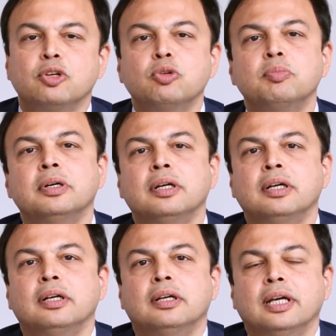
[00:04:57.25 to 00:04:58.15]
tube
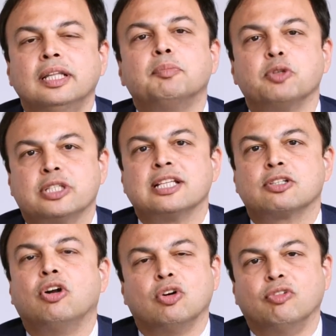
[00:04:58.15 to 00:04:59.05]
in the
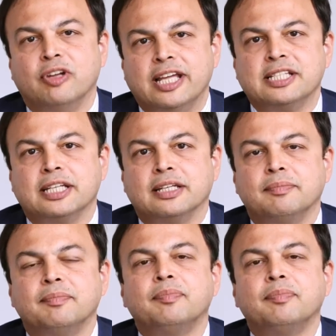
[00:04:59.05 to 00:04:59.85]
process called ovulation.